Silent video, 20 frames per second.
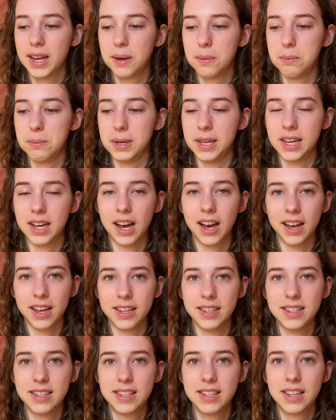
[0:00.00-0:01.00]

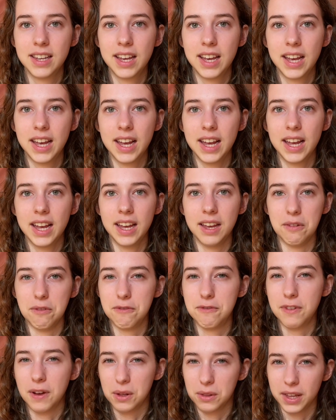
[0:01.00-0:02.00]
because it
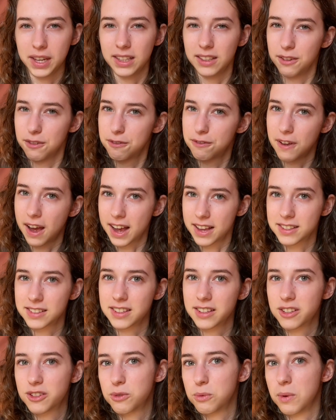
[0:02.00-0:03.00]
felt like the
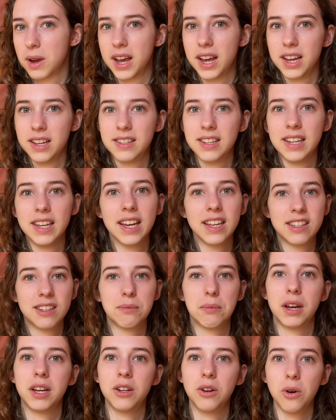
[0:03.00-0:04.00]
fastest way to get to
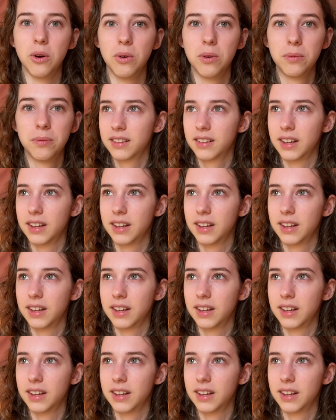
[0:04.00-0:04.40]
my goal.